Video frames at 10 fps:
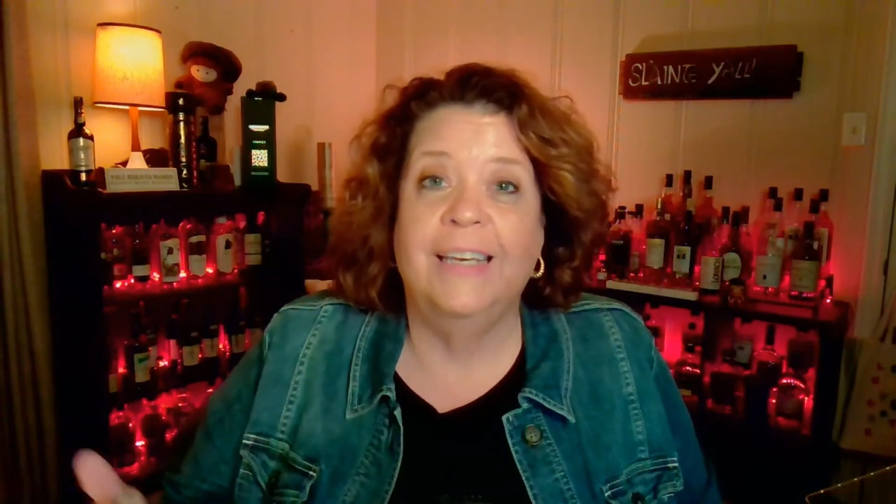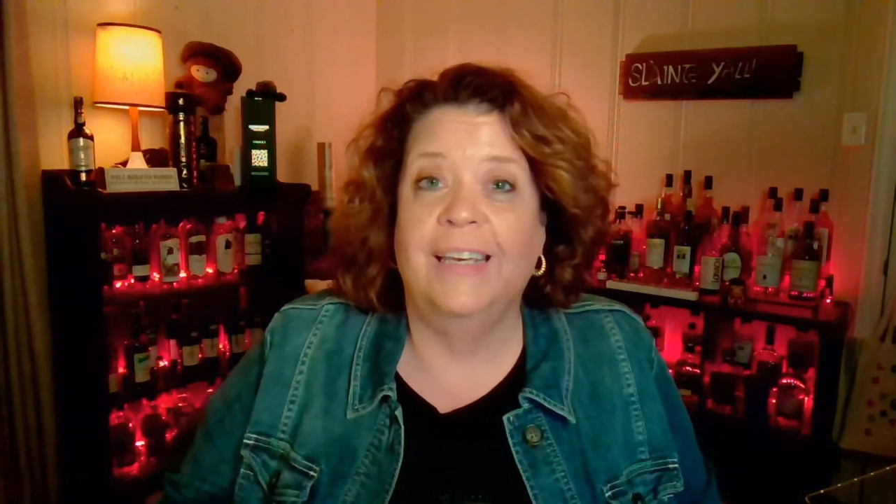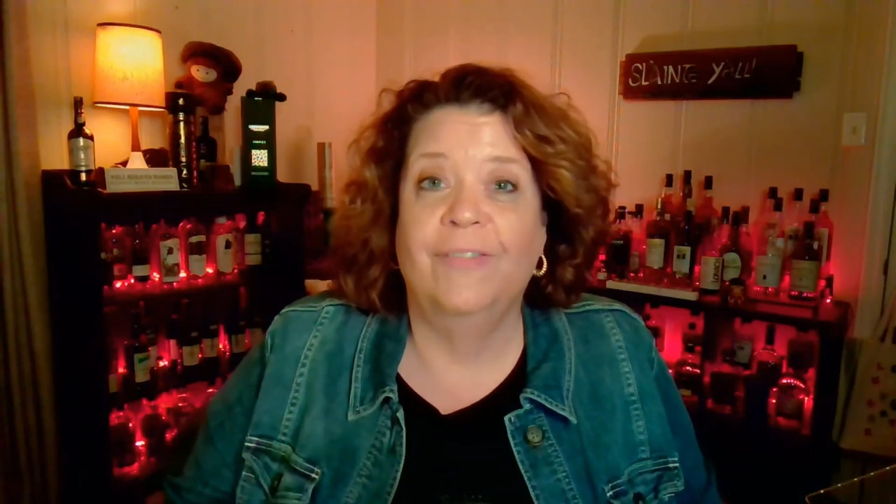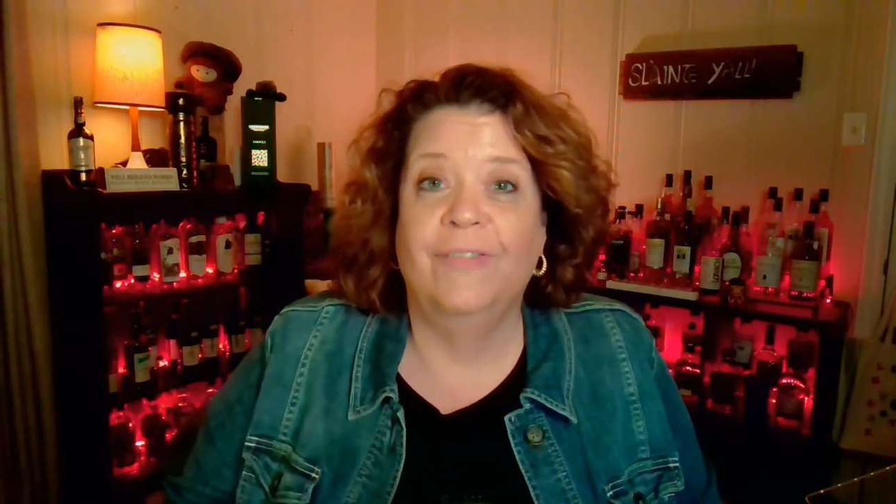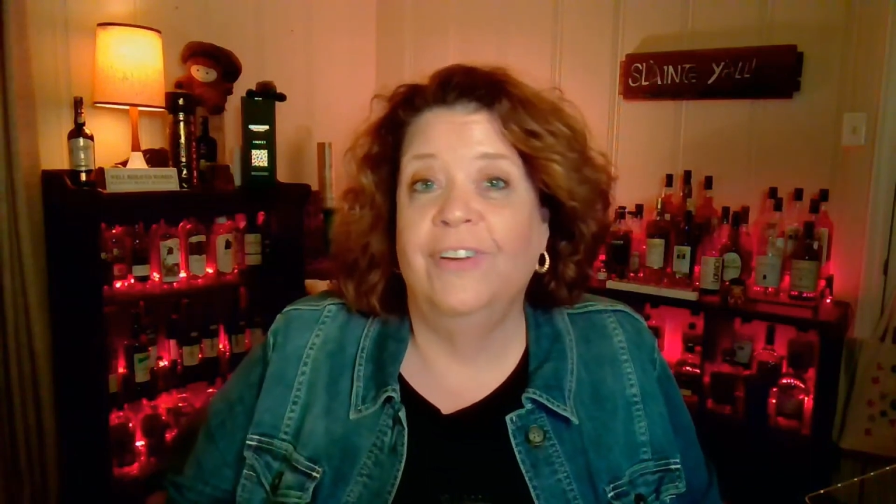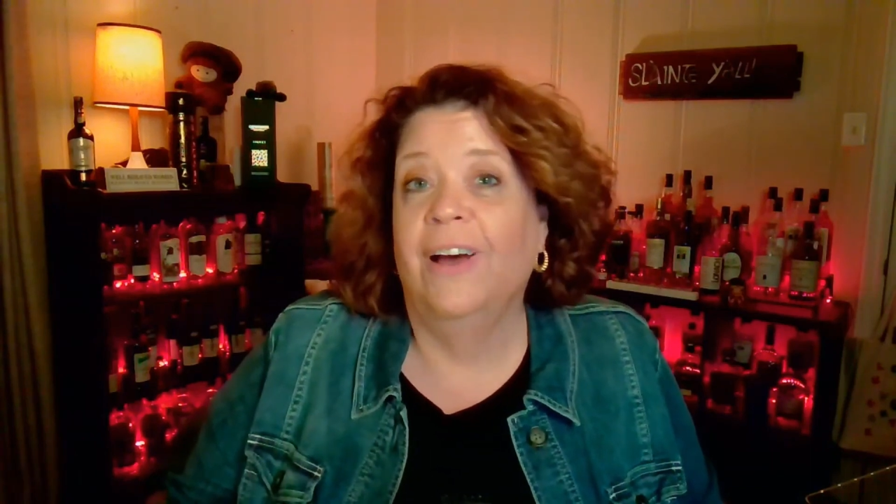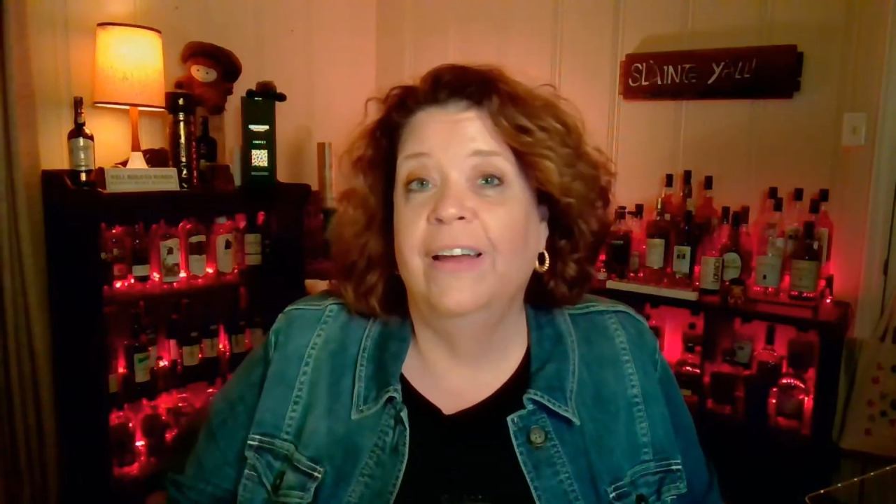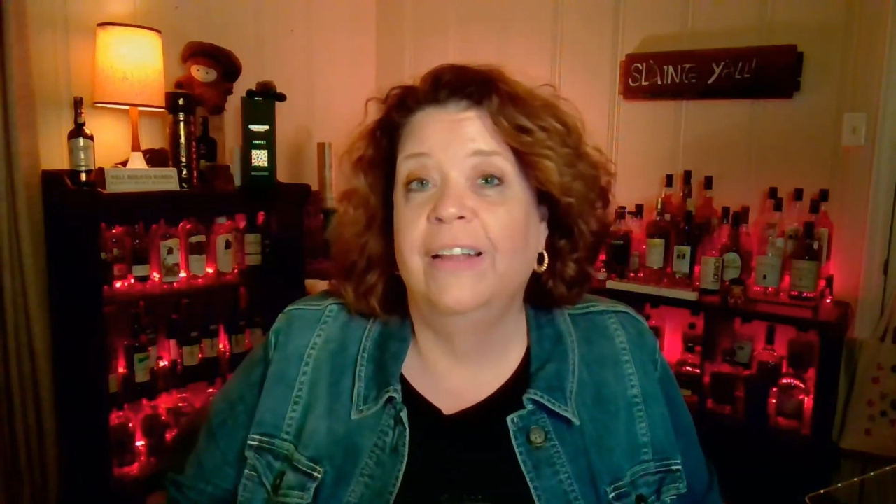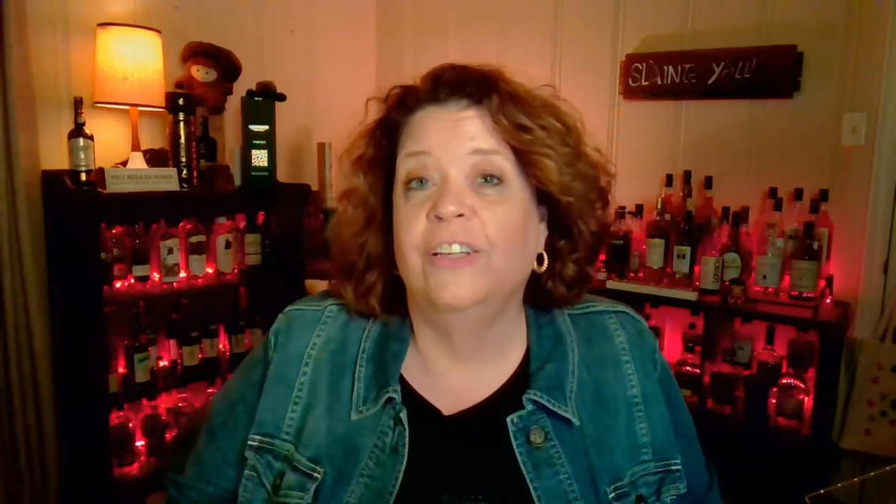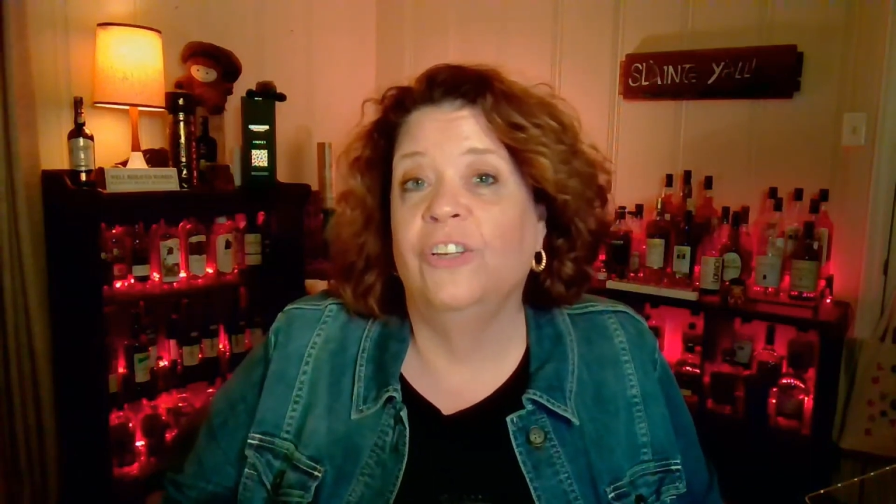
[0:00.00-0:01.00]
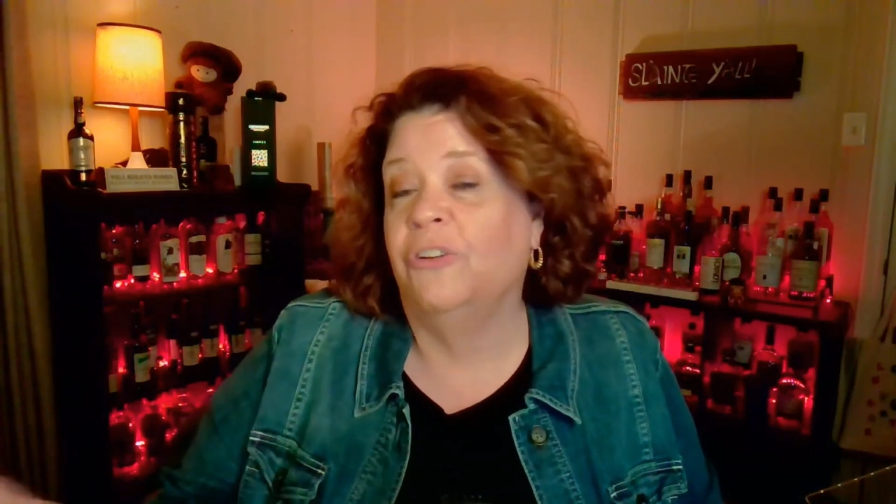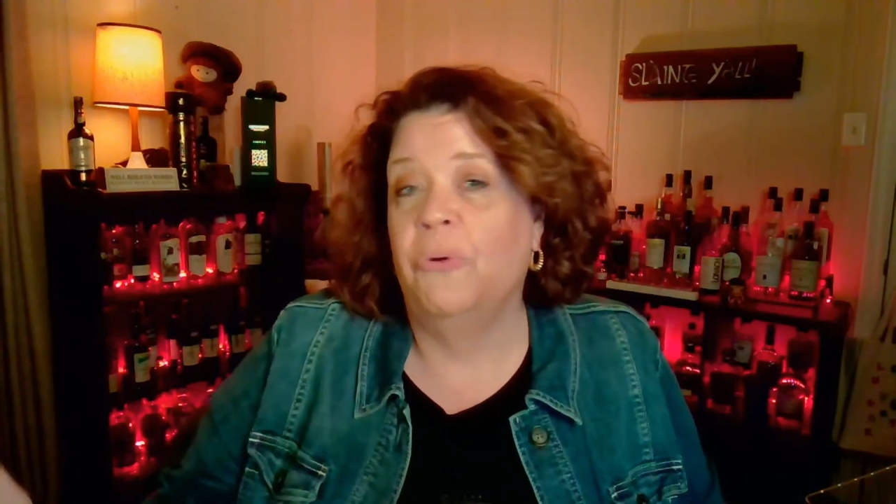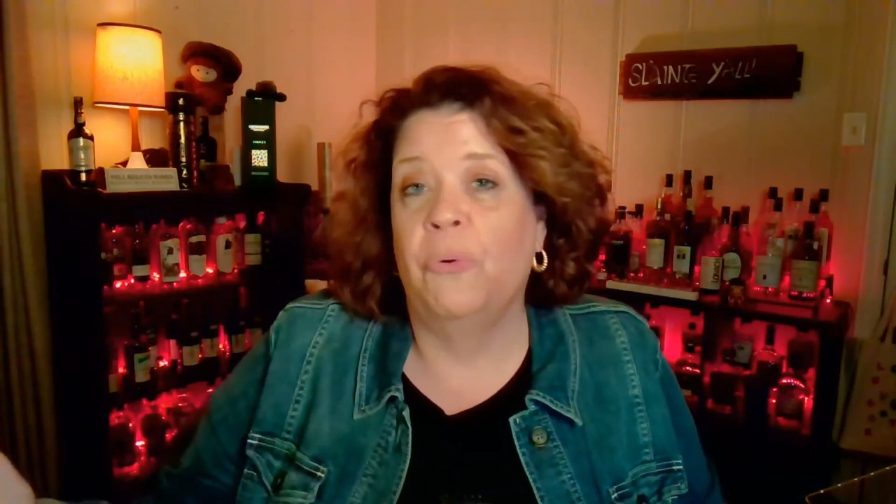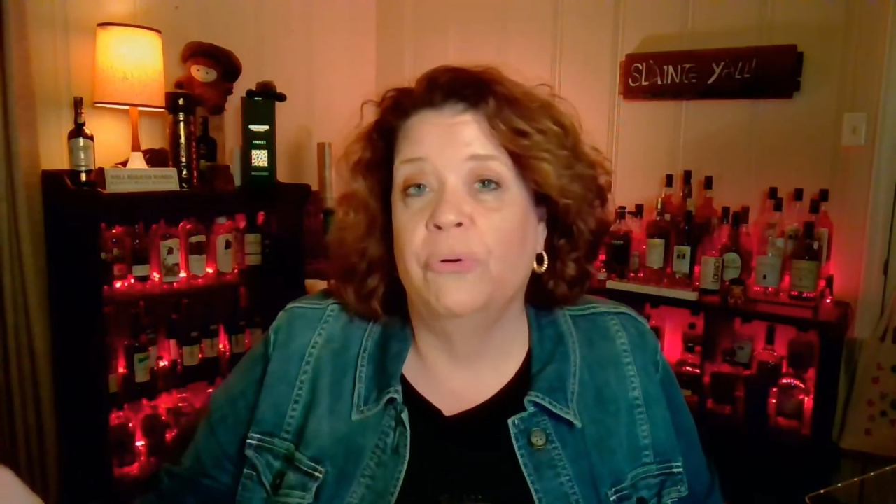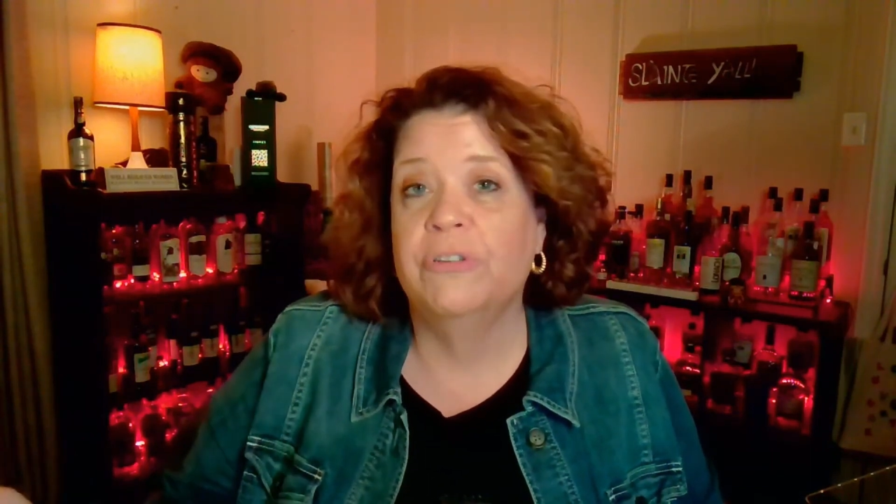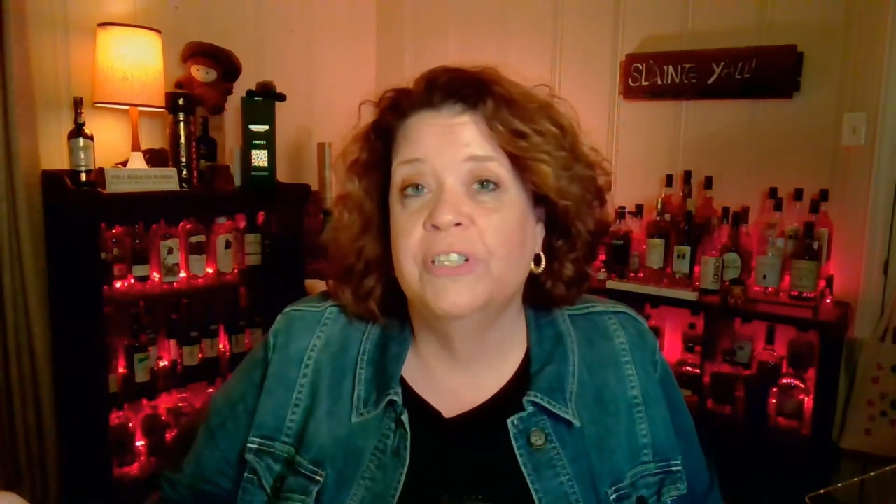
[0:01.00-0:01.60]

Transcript: If not, order